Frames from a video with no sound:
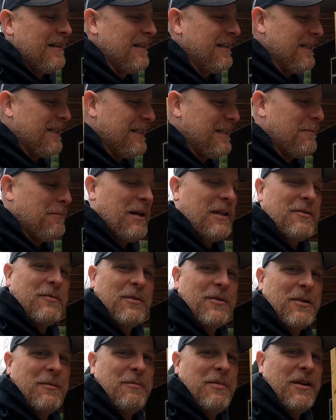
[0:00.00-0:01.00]
It depends
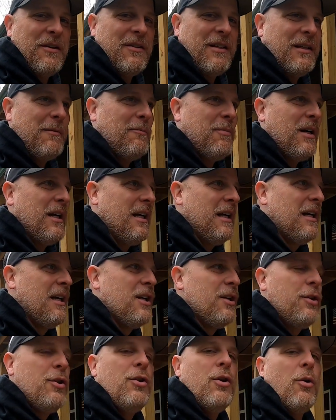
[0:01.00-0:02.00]
what you're building, but
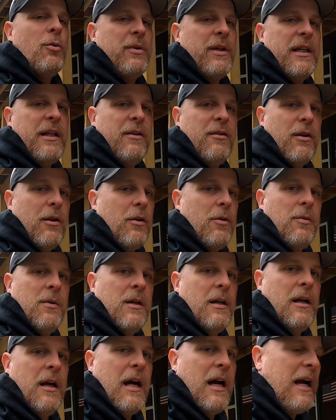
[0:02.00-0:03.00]
you don't need glue.
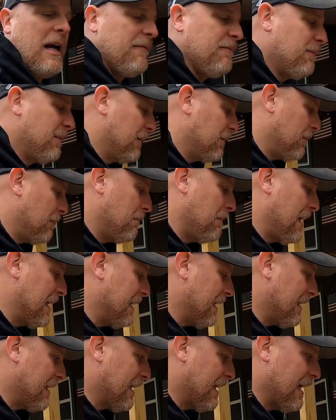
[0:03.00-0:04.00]
I built
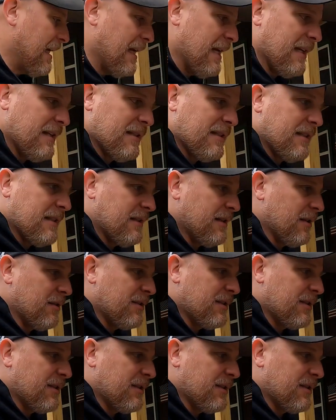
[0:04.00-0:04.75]
many things. They're